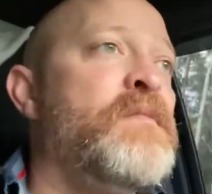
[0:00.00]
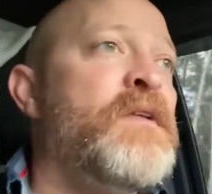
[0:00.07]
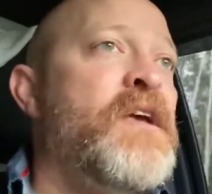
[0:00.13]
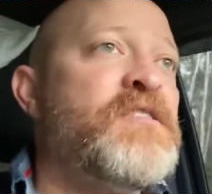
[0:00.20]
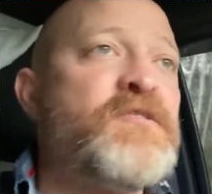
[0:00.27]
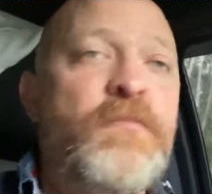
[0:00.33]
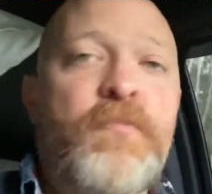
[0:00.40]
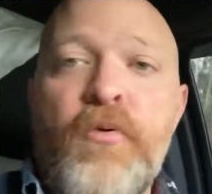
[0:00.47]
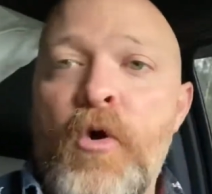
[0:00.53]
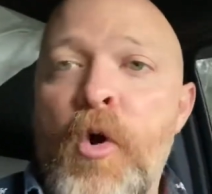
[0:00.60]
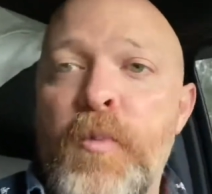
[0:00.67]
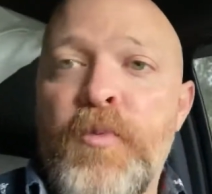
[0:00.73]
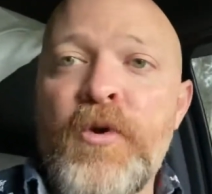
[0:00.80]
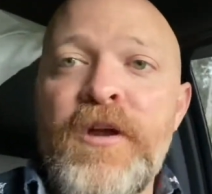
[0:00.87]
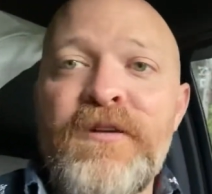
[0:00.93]
is
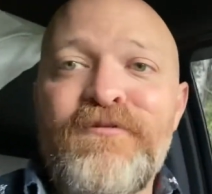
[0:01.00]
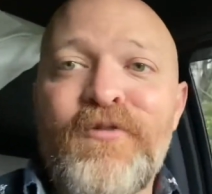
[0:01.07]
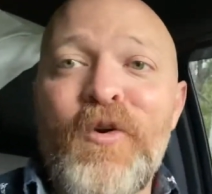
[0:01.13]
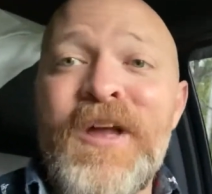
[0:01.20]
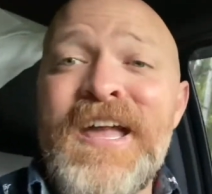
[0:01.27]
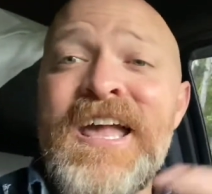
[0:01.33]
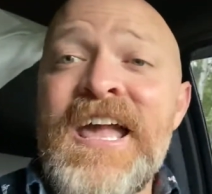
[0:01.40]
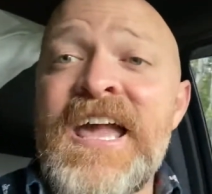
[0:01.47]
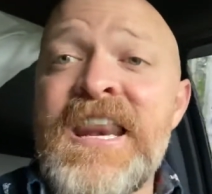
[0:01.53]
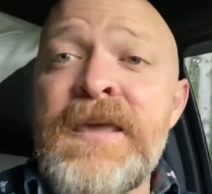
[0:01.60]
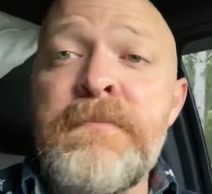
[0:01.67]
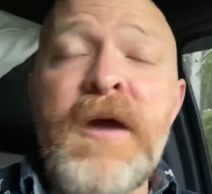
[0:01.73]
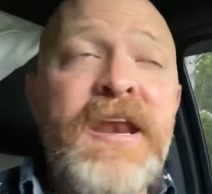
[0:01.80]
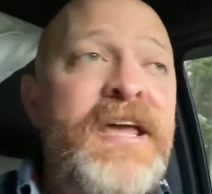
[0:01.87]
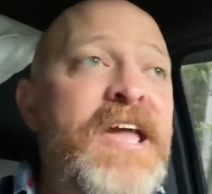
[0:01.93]
appropriate for any
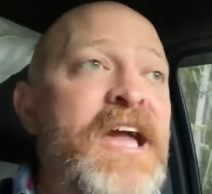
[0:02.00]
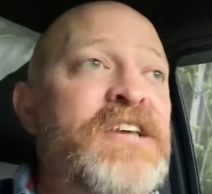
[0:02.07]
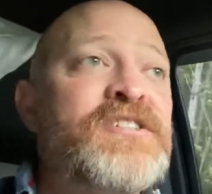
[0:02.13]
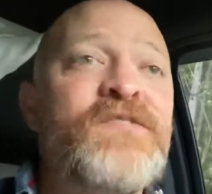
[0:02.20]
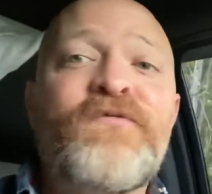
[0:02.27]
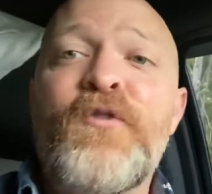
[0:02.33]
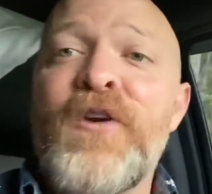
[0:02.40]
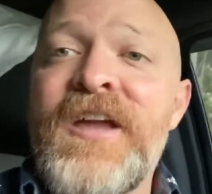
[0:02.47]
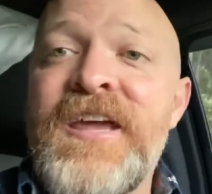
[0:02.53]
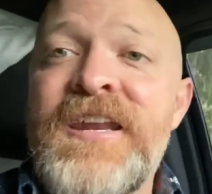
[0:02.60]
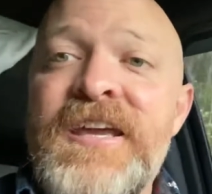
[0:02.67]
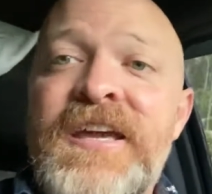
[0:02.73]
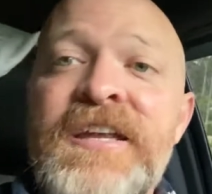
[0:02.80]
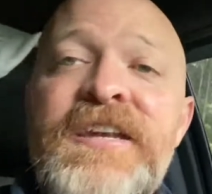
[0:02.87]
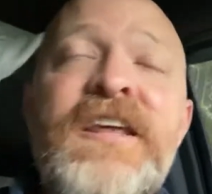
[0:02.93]
medication for any
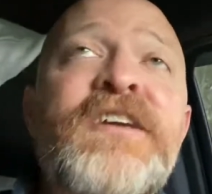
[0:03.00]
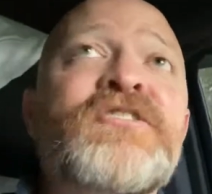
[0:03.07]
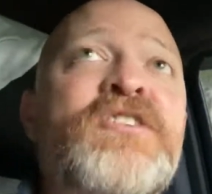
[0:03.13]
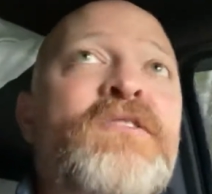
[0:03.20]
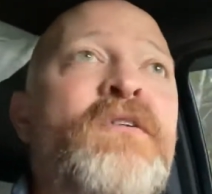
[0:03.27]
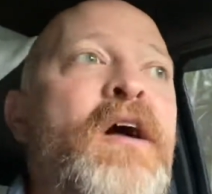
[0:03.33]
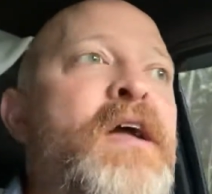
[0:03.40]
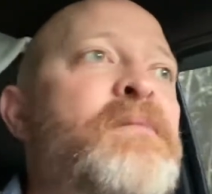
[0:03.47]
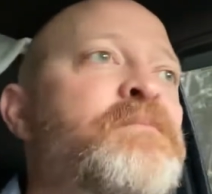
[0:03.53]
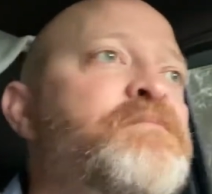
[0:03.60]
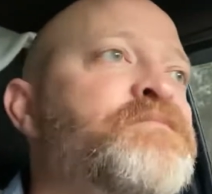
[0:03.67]
condition, right?